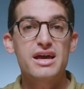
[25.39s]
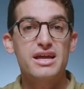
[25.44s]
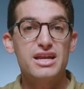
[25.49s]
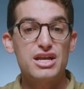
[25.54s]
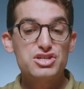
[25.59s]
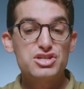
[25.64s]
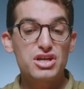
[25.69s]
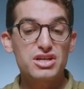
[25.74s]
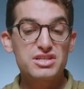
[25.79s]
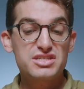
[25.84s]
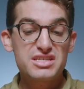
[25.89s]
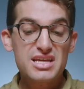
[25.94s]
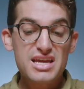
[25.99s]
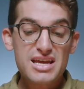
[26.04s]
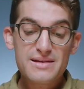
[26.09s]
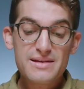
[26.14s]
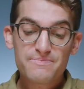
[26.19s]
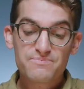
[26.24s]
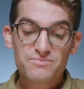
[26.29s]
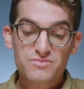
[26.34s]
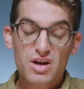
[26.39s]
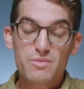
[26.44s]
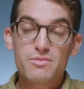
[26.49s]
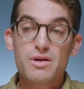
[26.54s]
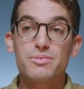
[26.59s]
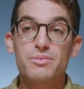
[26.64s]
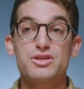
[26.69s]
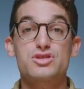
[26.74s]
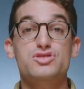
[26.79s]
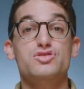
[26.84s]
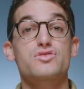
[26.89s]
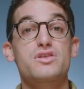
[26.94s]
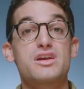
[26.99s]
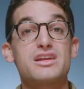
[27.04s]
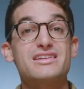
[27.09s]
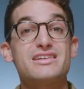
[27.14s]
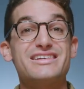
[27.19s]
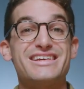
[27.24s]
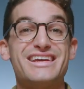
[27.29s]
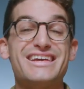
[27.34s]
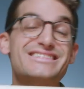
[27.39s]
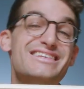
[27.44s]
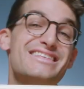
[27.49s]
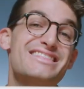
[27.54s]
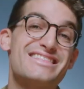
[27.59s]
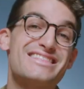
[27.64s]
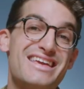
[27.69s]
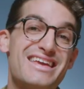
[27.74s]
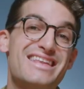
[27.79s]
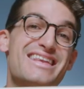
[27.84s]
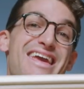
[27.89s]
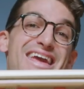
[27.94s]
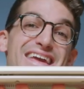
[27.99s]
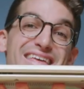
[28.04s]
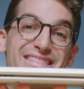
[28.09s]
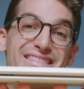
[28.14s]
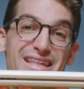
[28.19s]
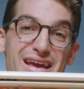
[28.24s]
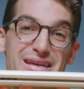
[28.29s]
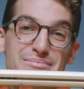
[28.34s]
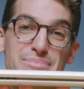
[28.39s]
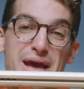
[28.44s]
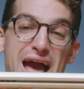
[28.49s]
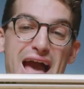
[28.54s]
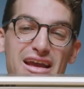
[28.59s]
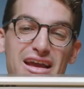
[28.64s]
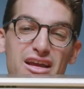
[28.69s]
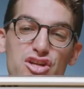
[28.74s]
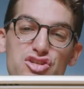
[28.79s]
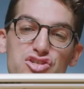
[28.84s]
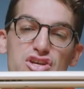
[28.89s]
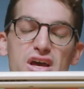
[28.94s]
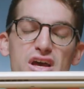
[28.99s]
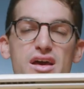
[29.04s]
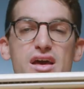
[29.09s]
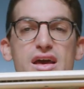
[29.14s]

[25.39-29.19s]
And as you can see, coming up on the screen, it's a thin and light package.